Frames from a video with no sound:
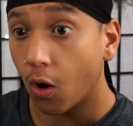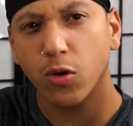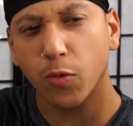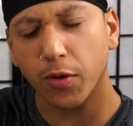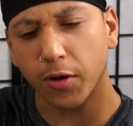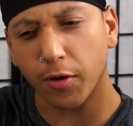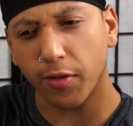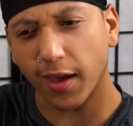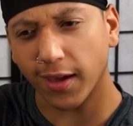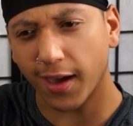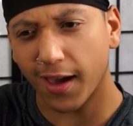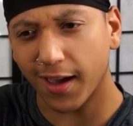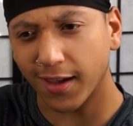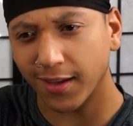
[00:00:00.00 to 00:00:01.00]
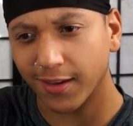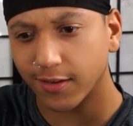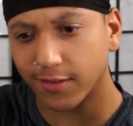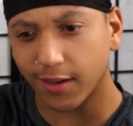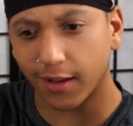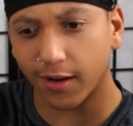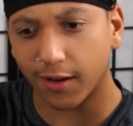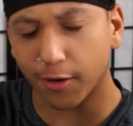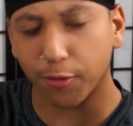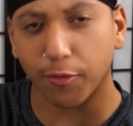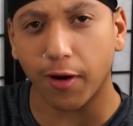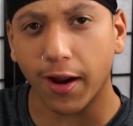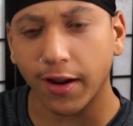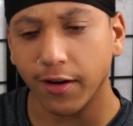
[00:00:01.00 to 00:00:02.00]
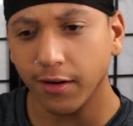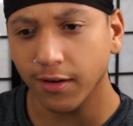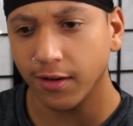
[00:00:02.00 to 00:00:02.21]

Do we know that guy? Is that uh Reiner?